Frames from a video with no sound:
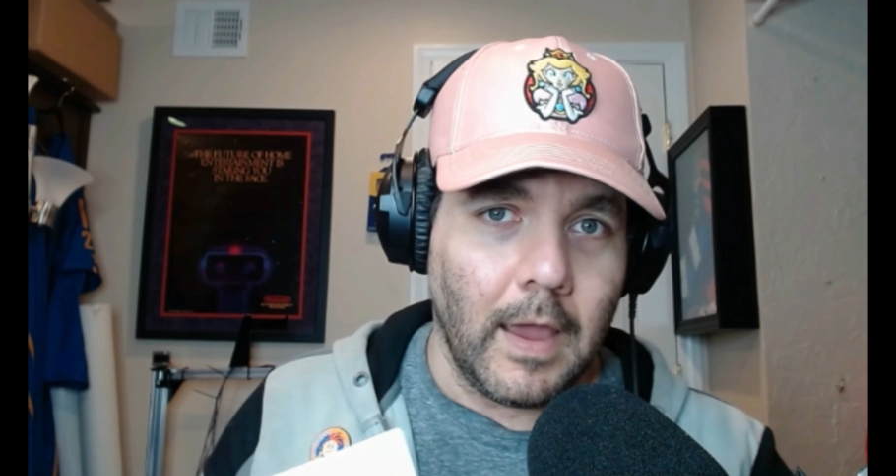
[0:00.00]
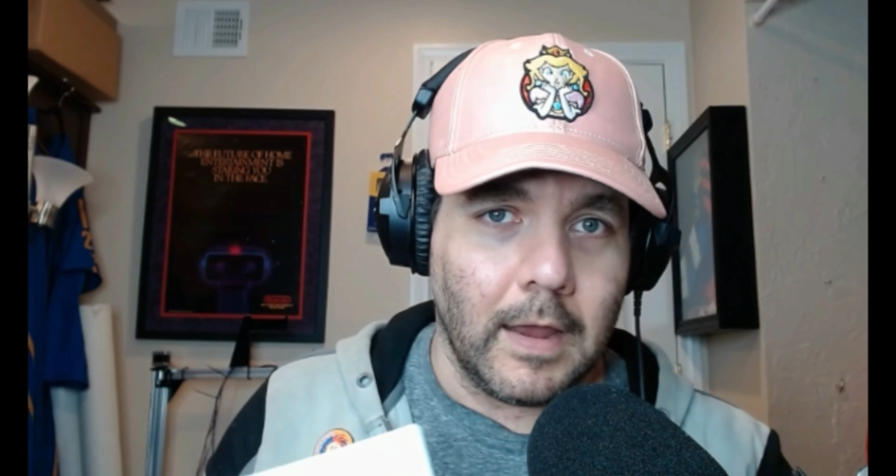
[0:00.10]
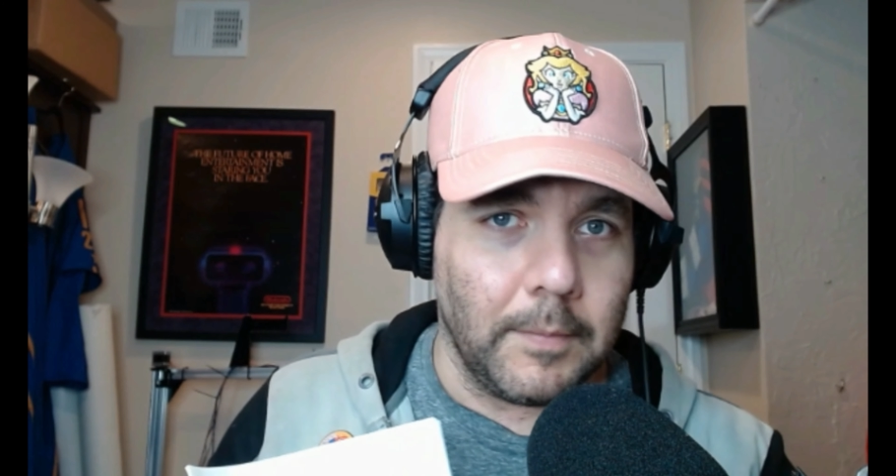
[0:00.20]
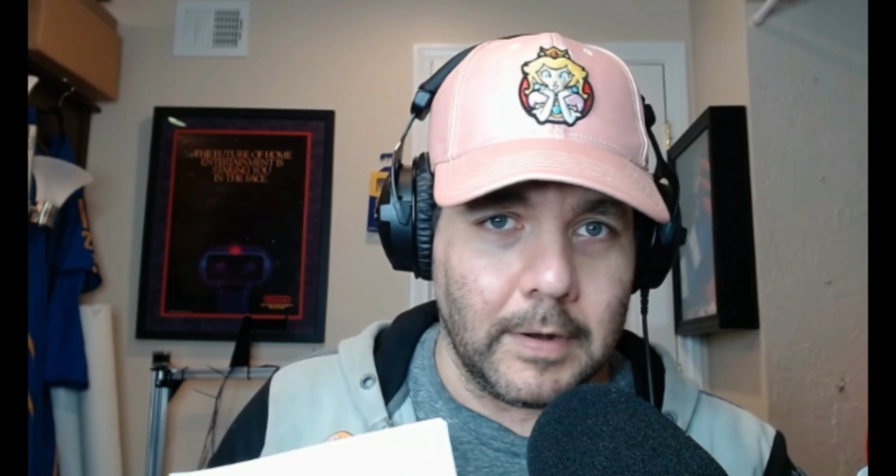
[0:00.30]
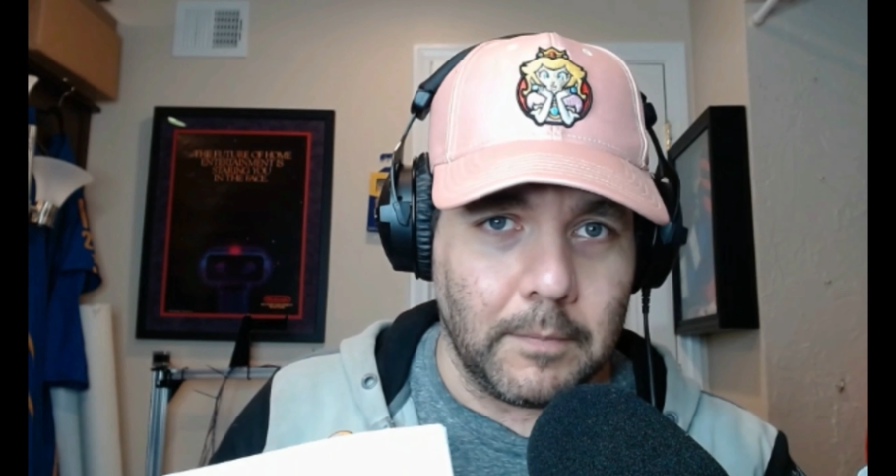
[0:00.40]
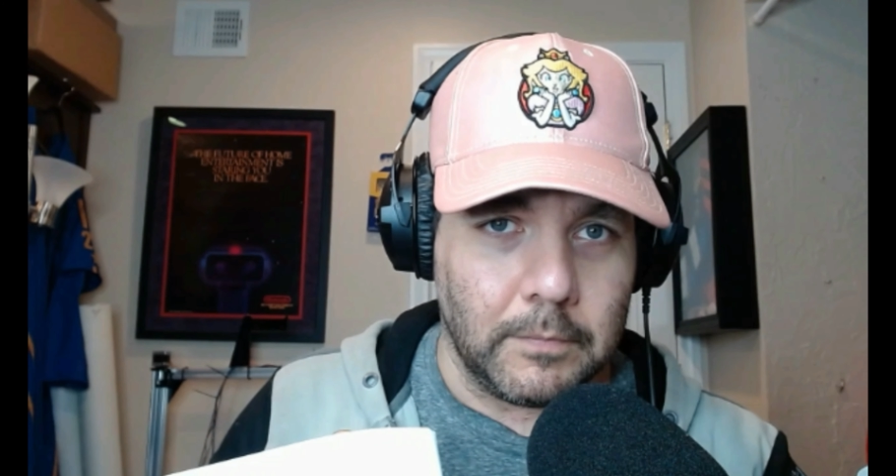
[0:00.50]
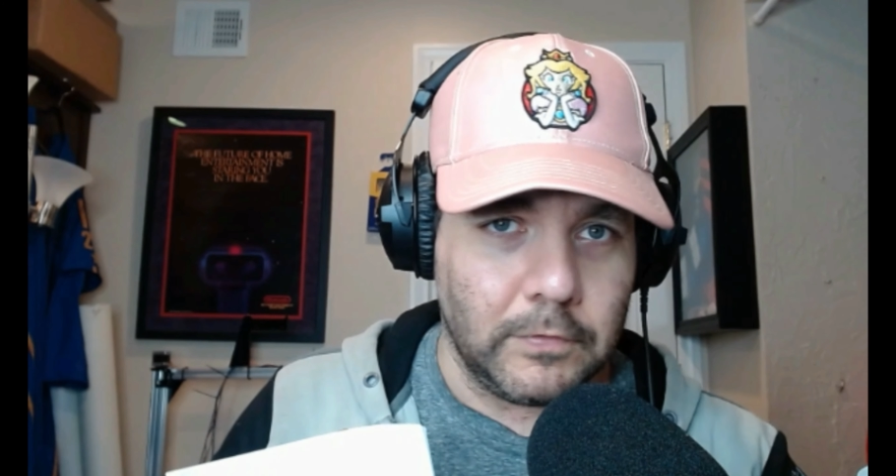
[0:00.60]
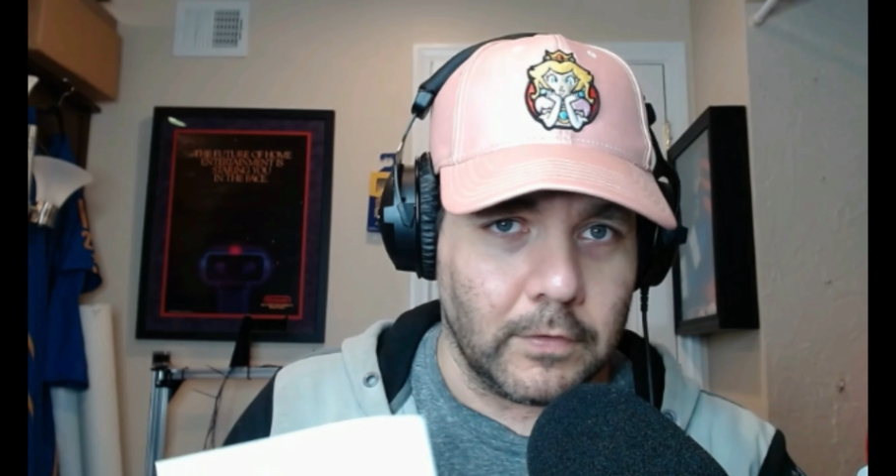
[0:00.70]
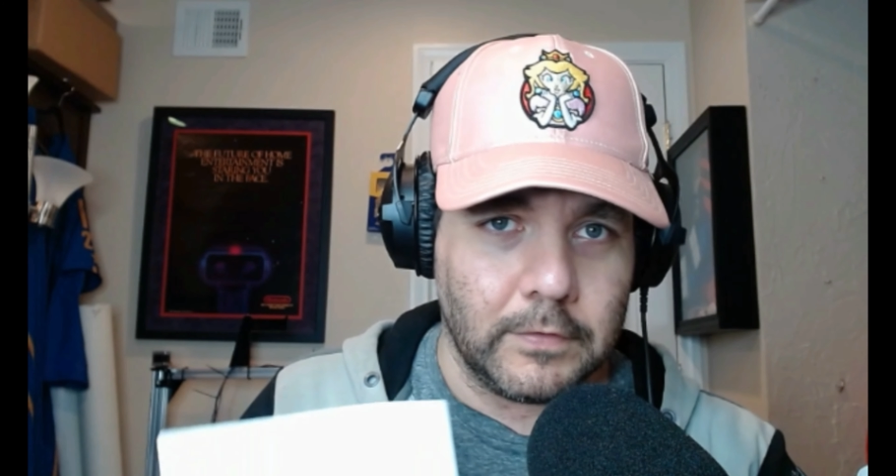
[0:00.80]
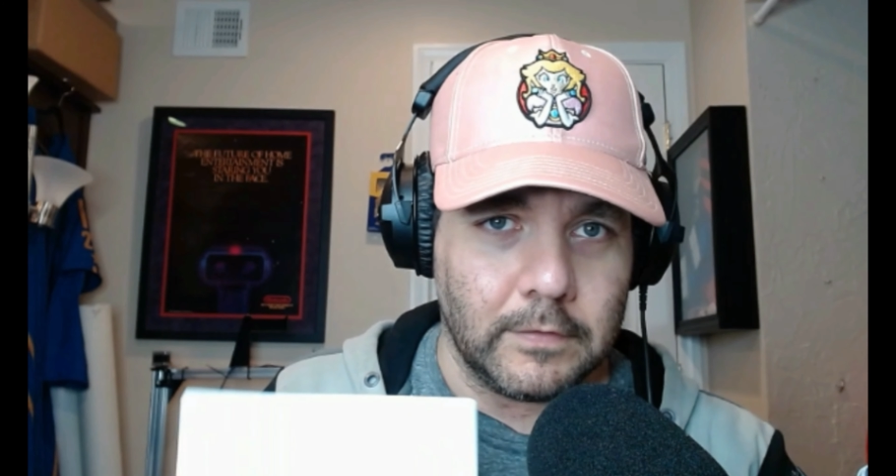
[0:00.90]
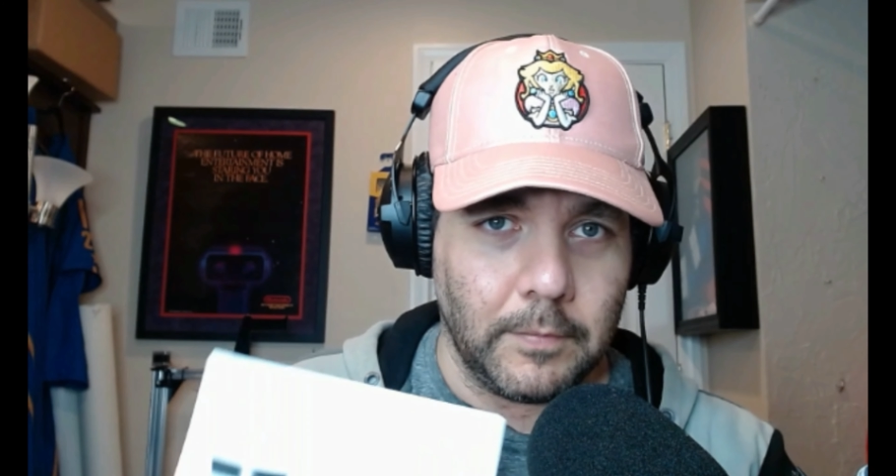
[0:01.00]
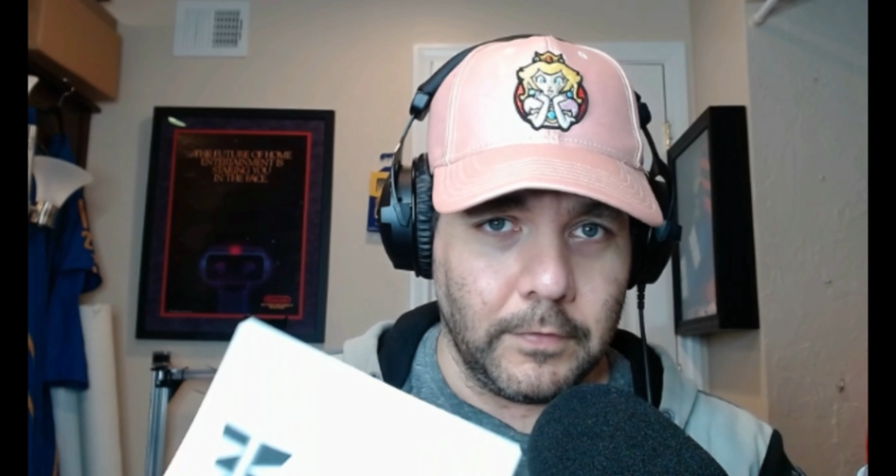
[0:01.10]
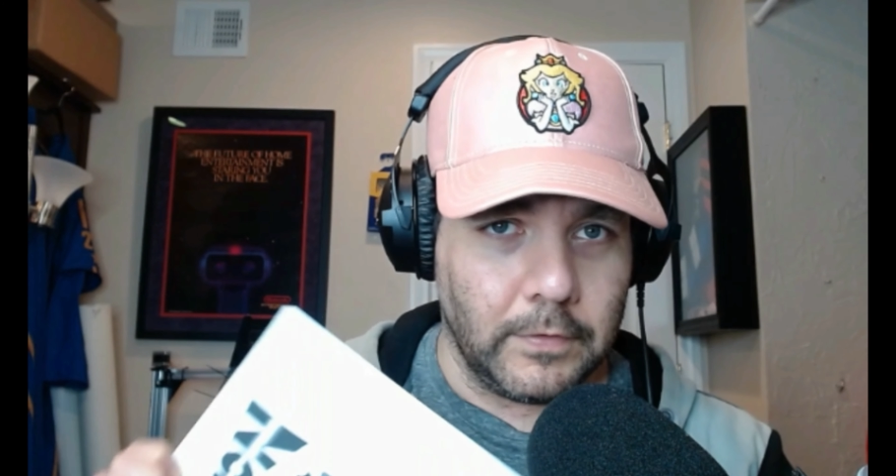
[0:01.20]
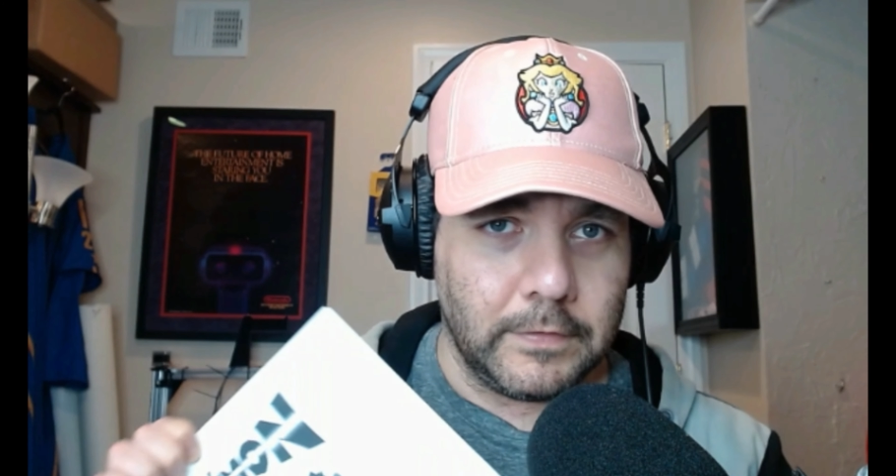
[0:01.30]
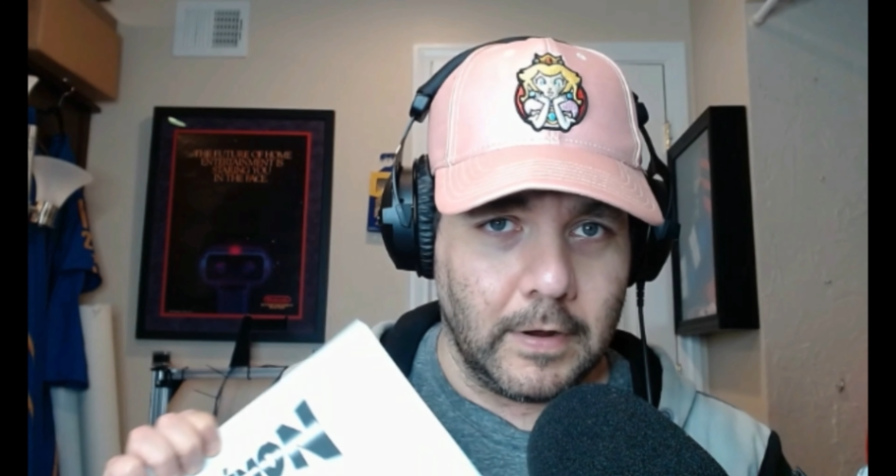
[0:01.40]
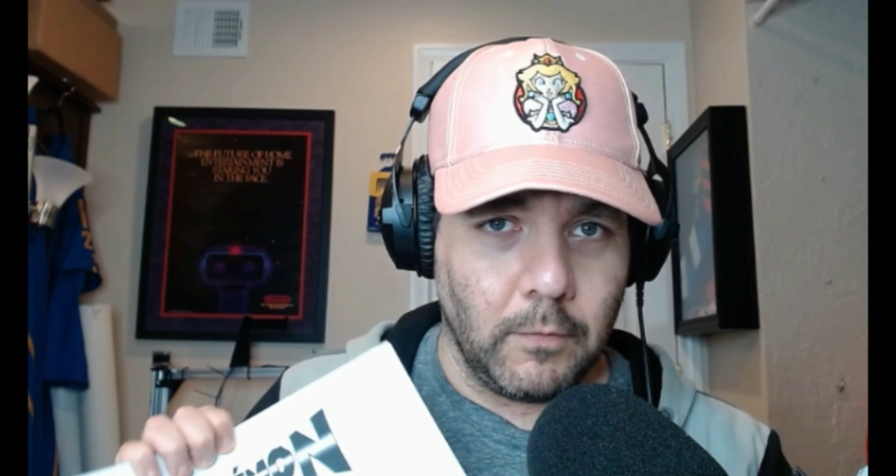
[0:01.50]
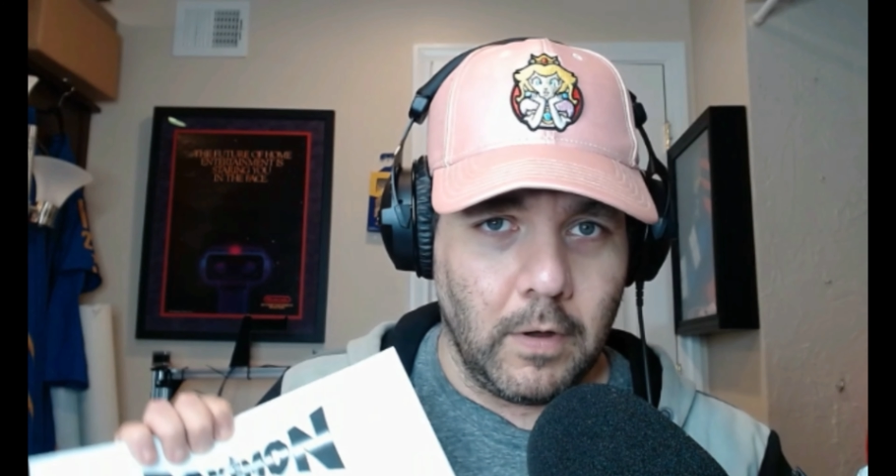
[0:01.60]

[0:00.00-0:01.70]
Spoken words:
And I mean, I'm sure some of you are saying,